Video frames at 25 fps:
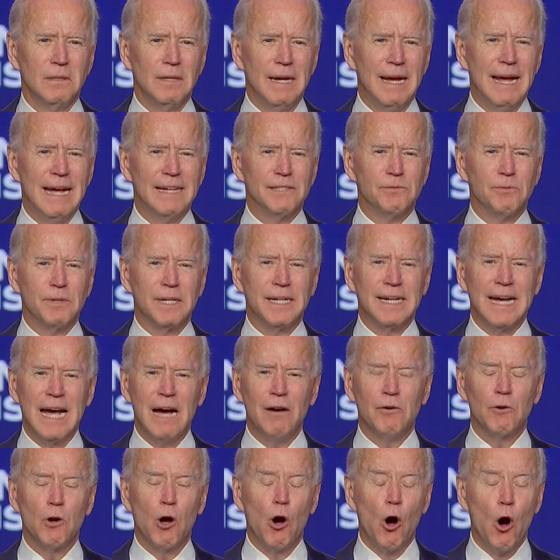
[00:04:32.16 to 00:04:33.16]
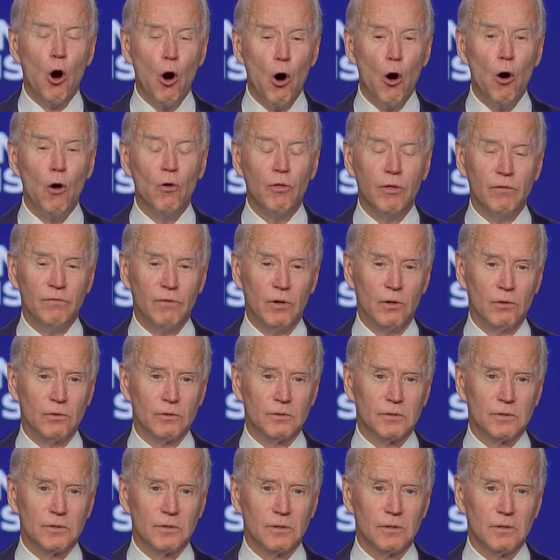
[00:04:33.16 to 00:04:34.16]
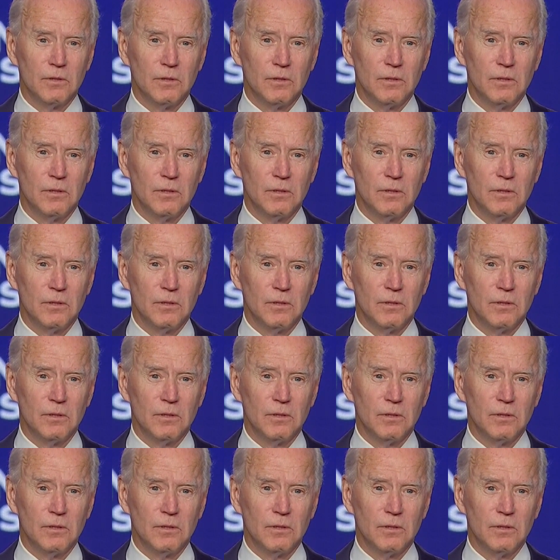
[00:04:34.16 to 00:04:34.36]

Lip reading: as we count all the votes.